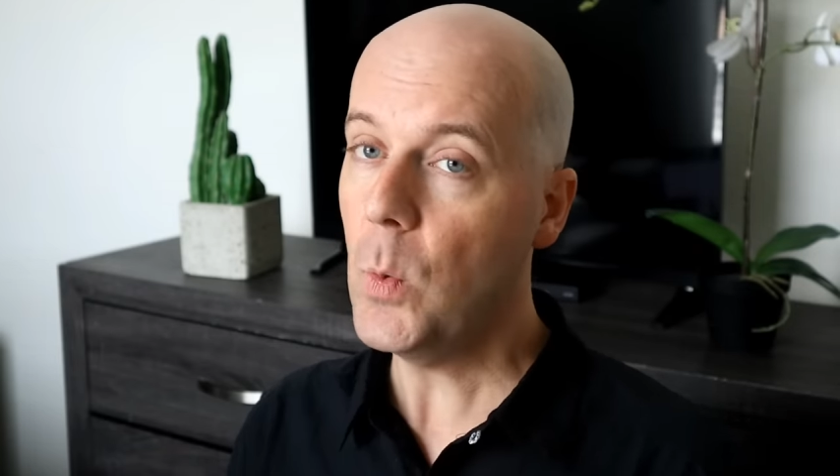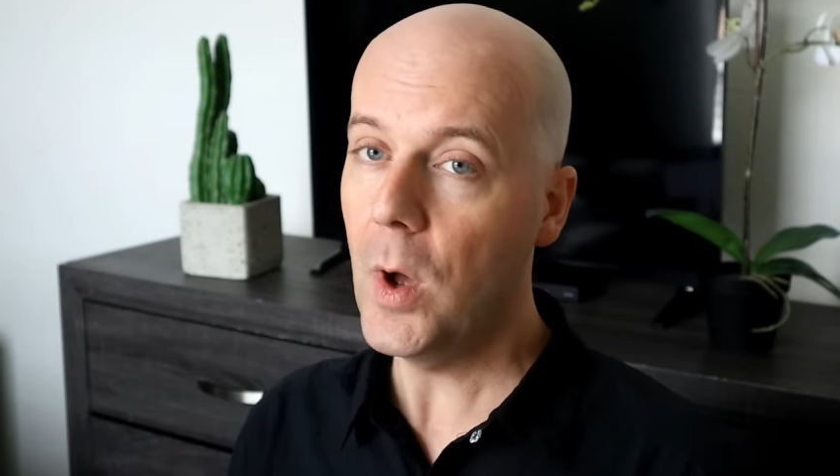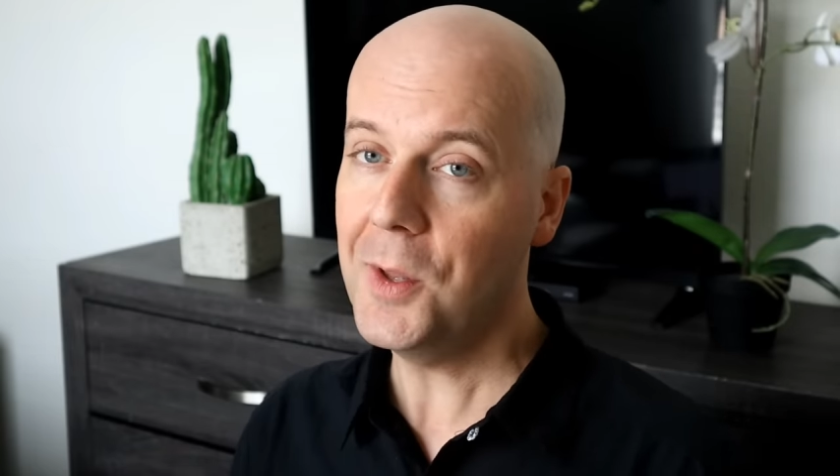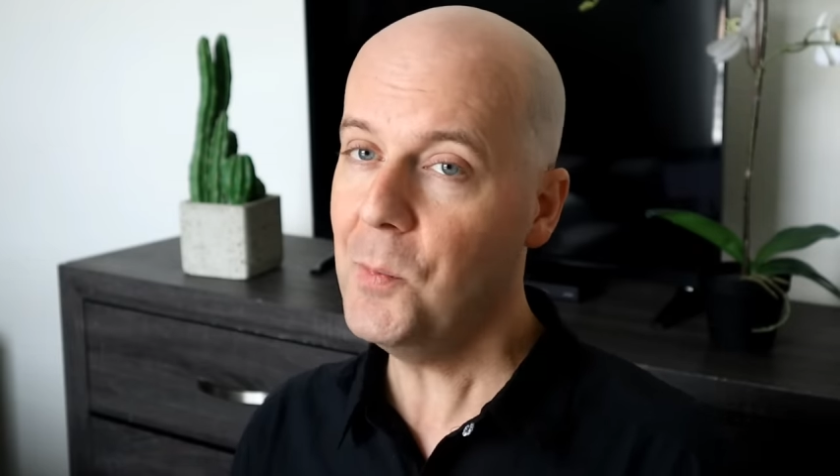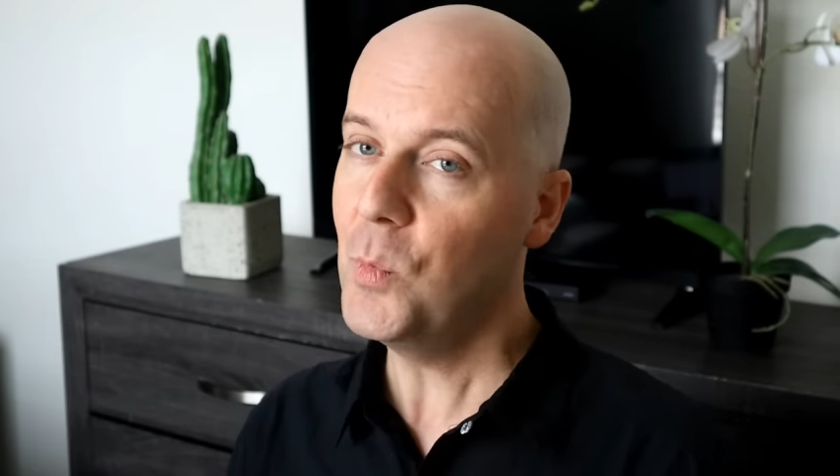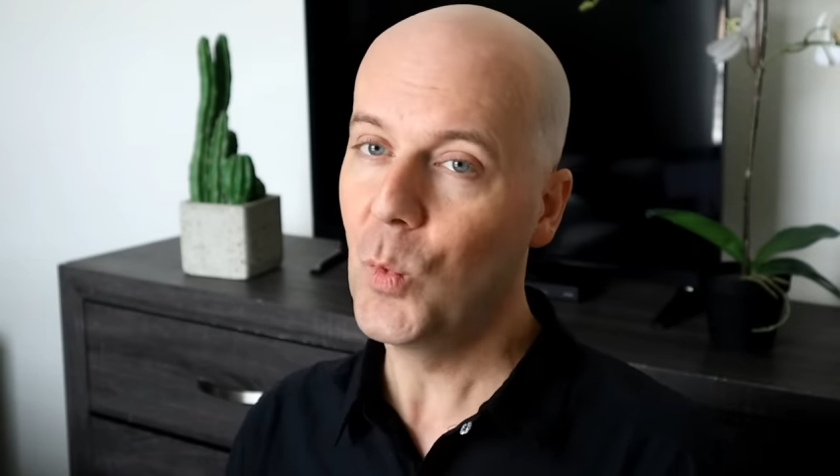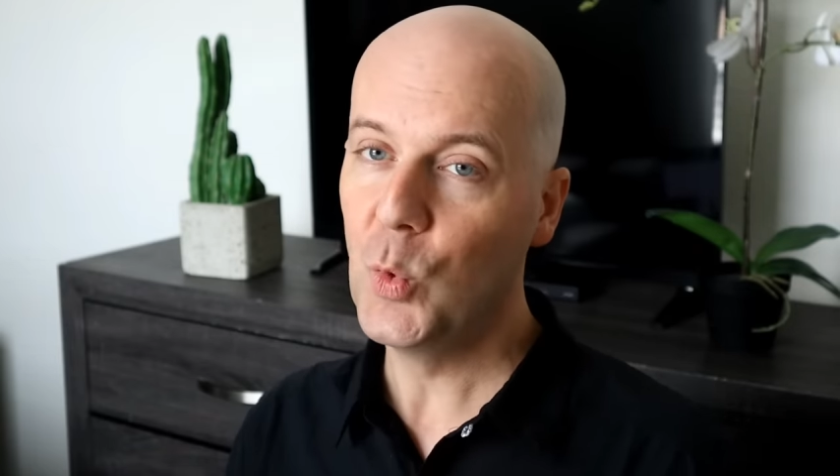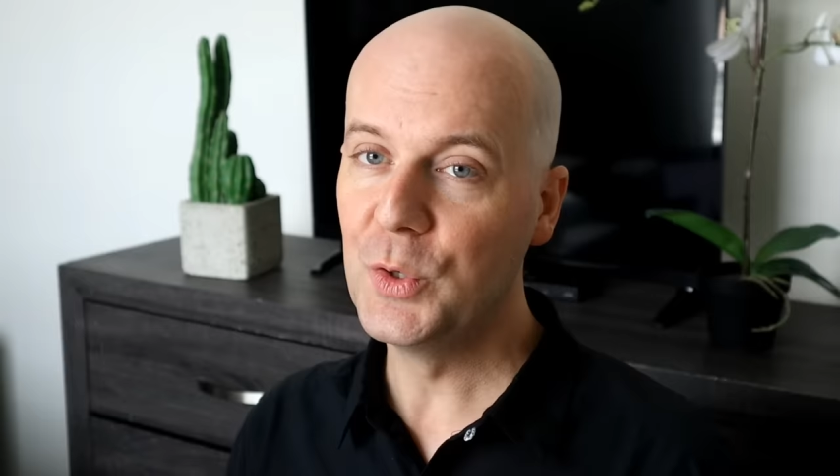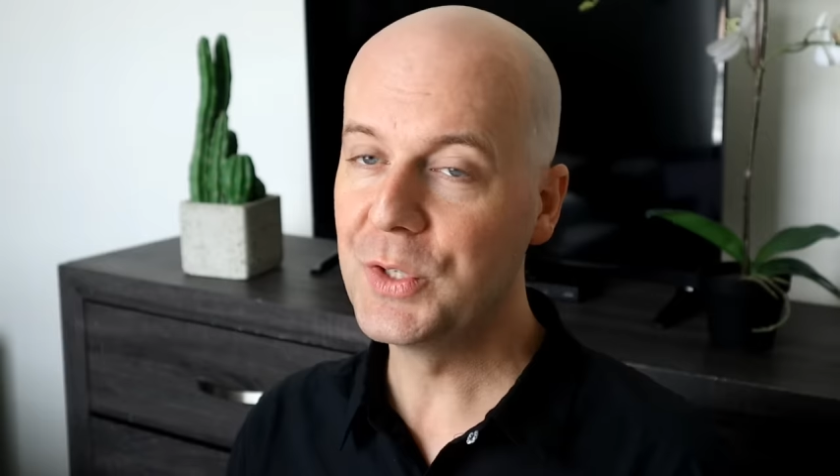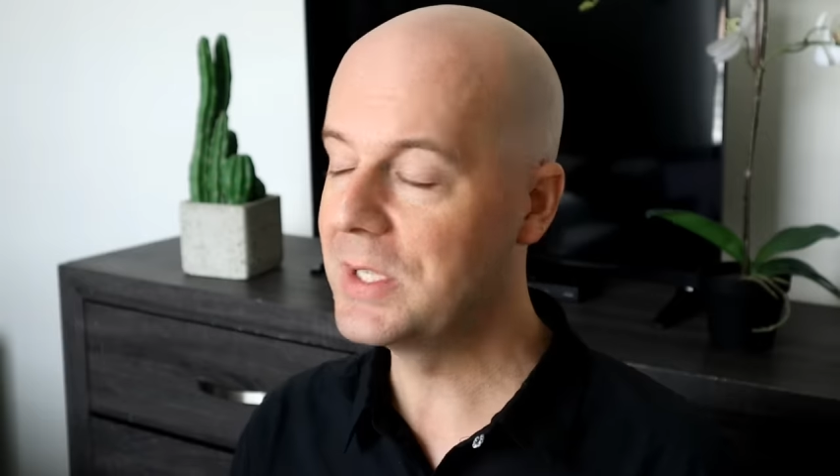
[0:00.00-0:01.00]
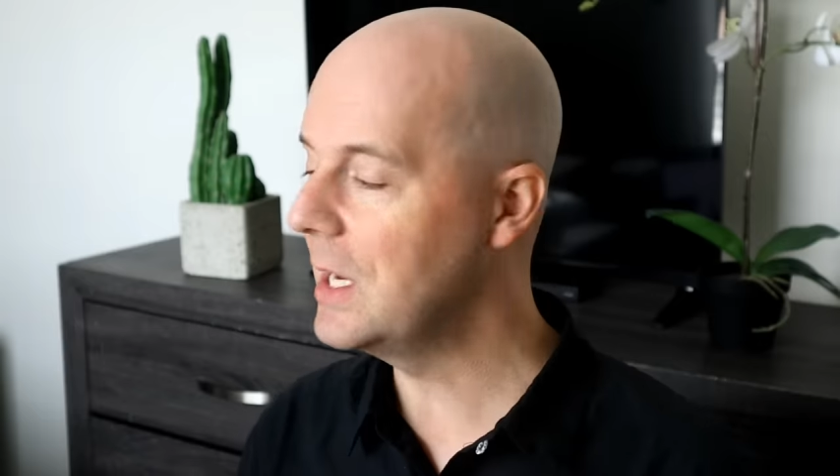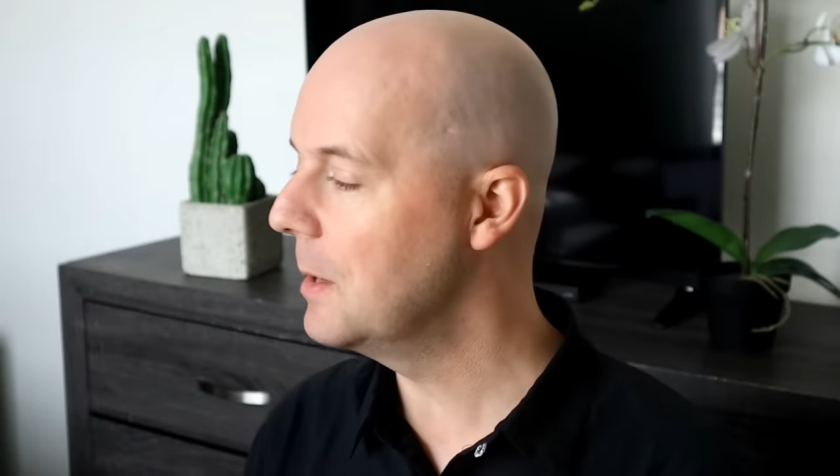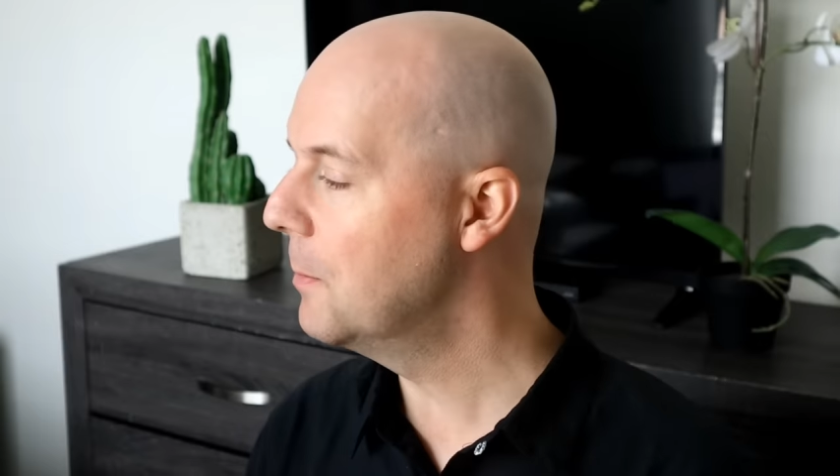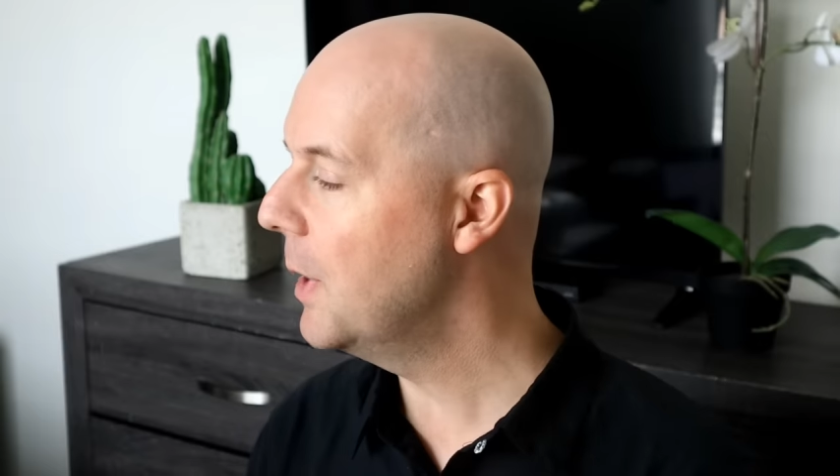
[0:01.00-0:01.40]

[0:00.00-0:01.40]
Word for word: be one of them. We'll see.